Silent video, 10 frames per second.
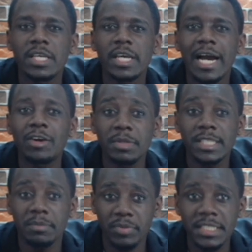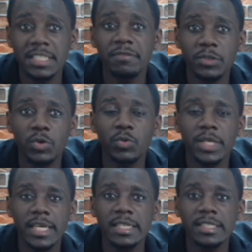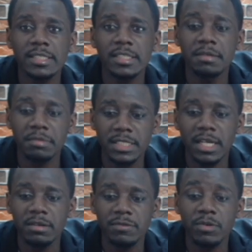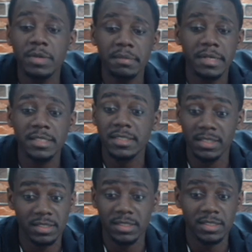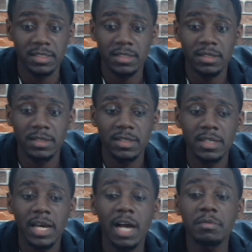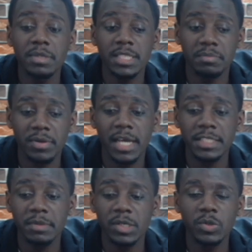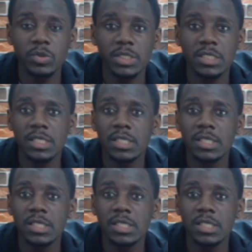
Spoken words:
I will be surprised if at all we get a result from Emirates. That's it. I'll be surprised because